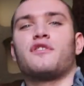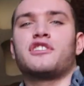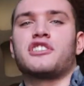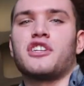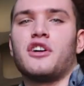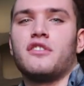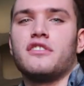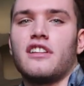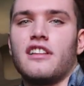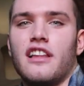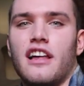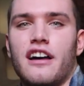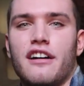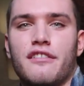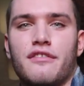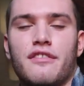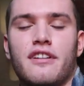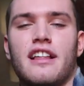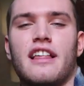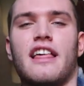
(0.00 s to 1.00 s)
you for showing the
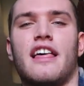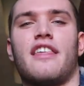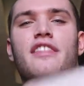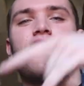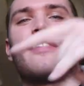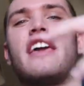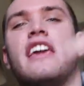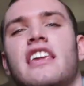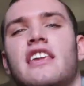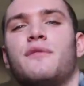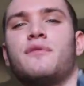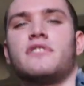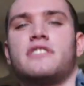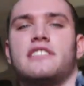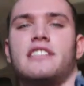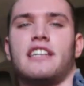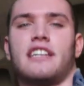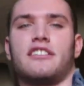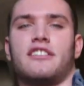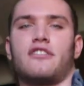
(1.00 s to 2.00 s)
love. Thank you for
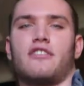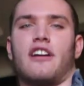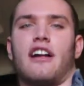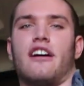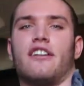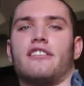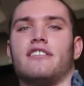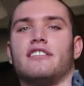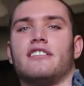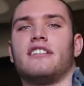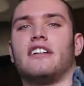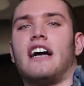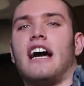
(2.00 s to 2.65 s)
sticking around.